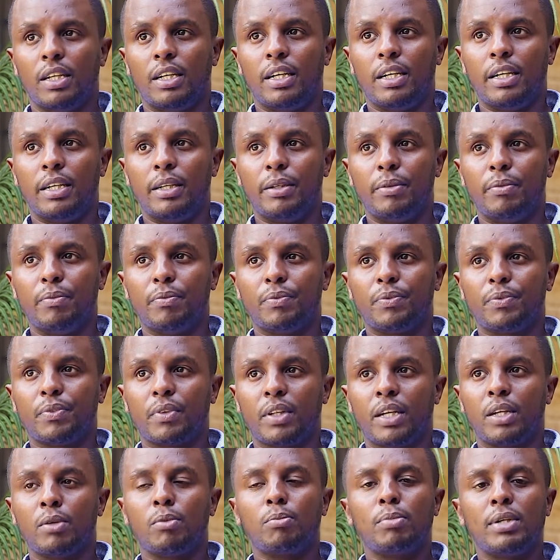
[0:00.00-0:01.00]
Um,
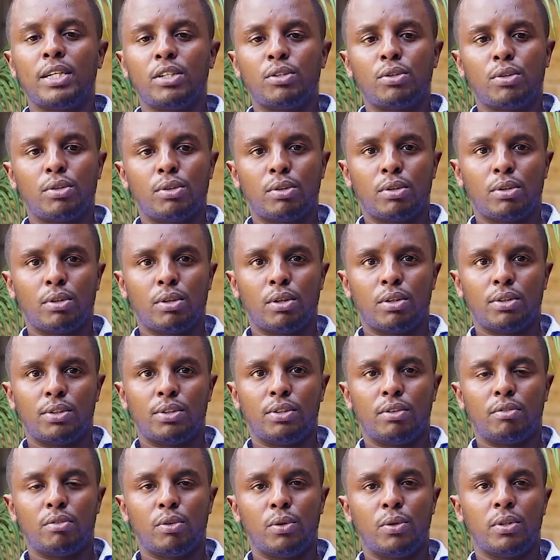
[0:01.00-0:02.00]
and by total
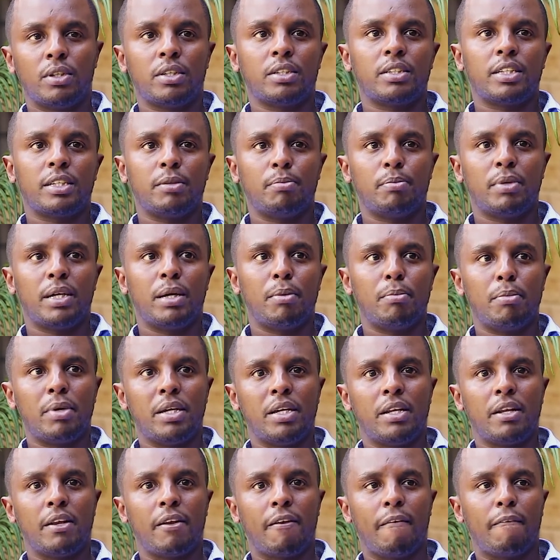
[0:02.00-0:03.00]
cost of ownership, I
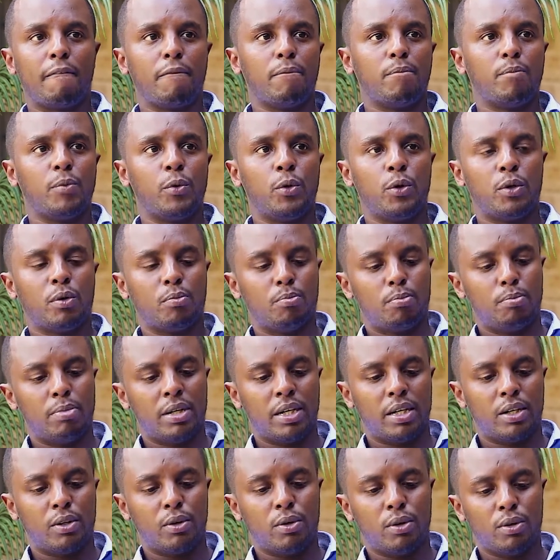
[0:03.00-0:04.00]
mean your
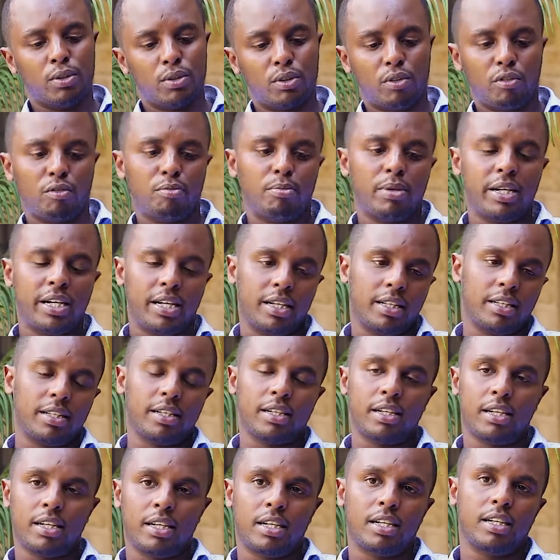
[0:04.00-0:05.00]
cost of buying
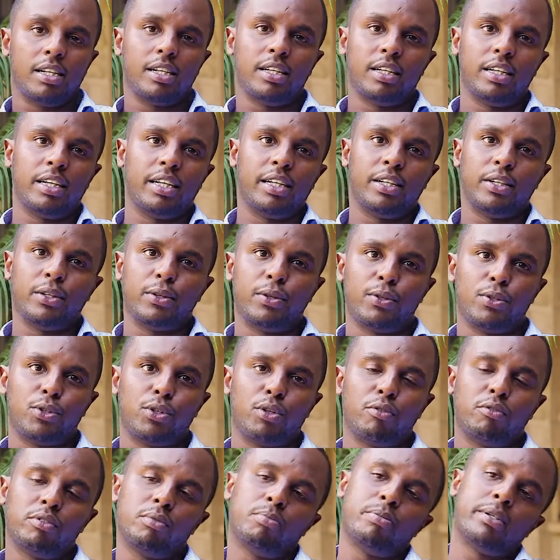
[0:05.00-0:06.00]
the car and
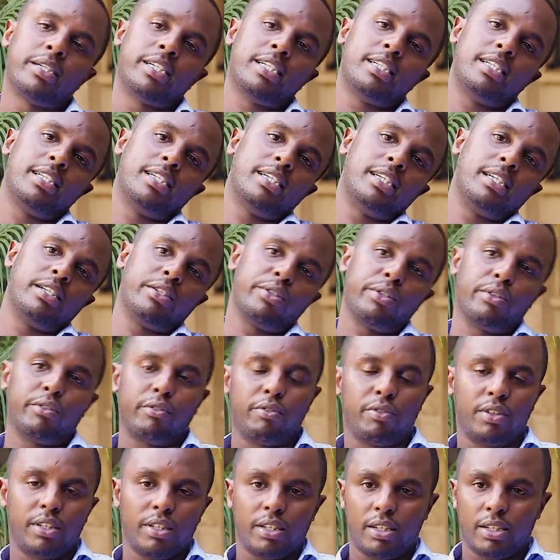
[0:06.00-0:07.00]
cost of operating it
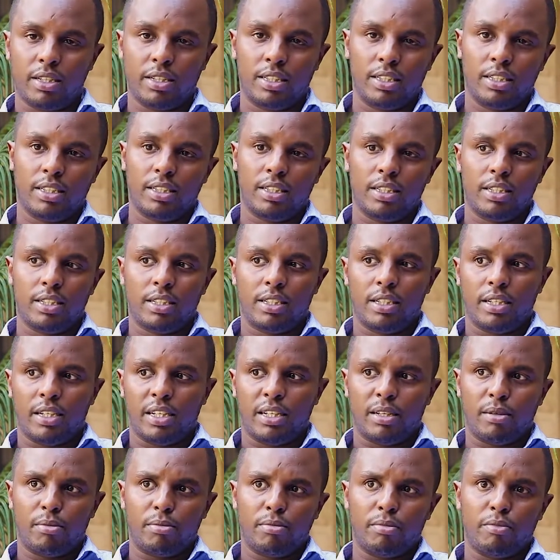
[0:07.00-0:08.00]
over
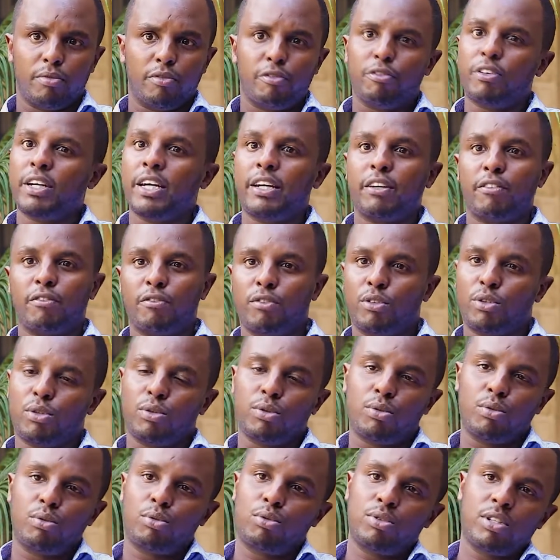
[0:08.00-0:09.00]
um, five
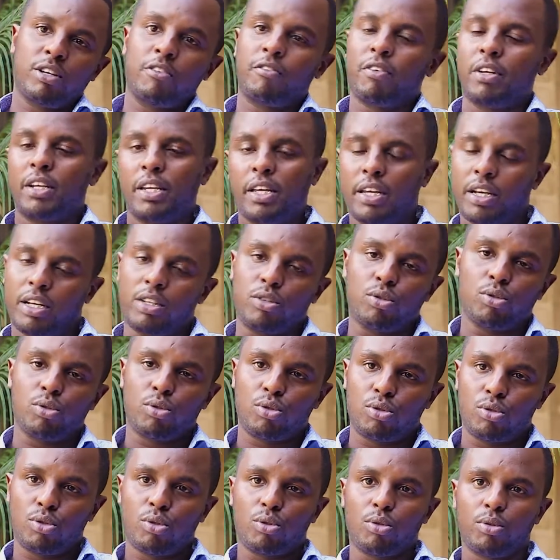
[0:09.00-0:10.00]
to seven years
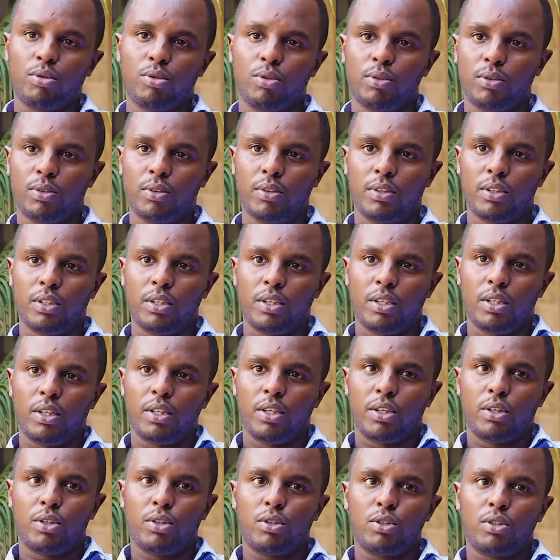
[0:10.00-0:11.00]
or so.
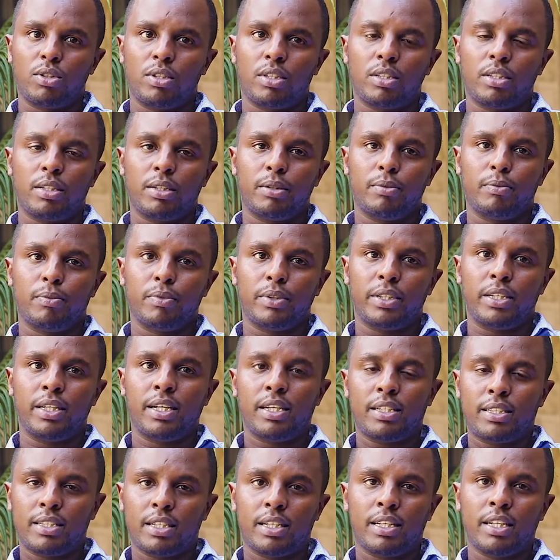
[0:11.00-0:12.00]
Because um,
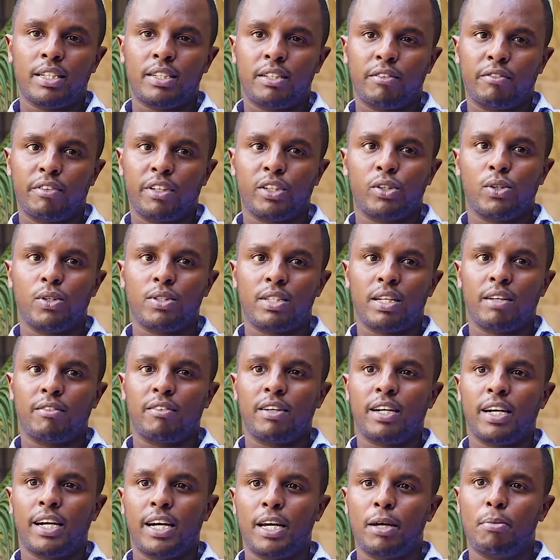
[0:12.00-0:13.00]
yes, electric vehicles have
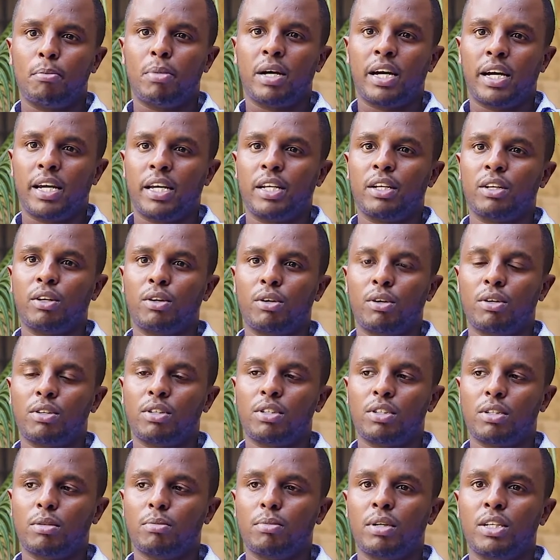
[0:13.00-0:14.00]
a high buying
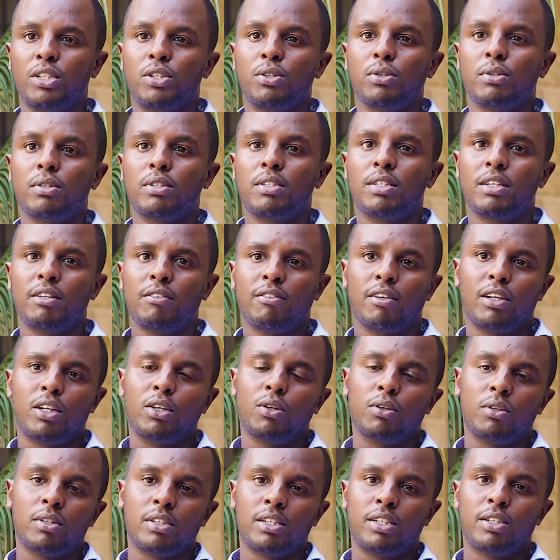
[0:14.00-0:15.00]
cost, but you'll save a
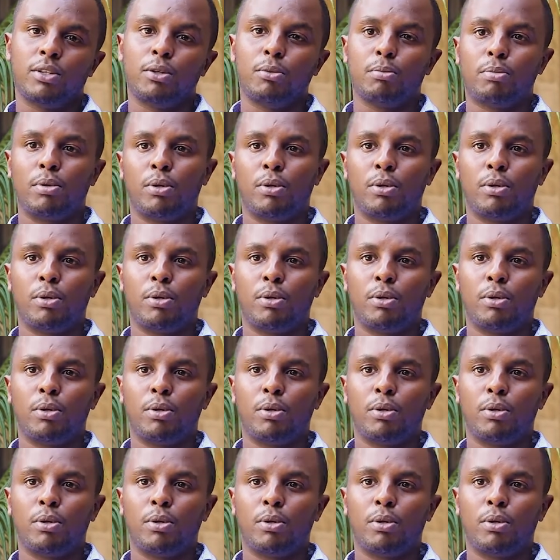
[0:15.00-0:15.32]
lot in op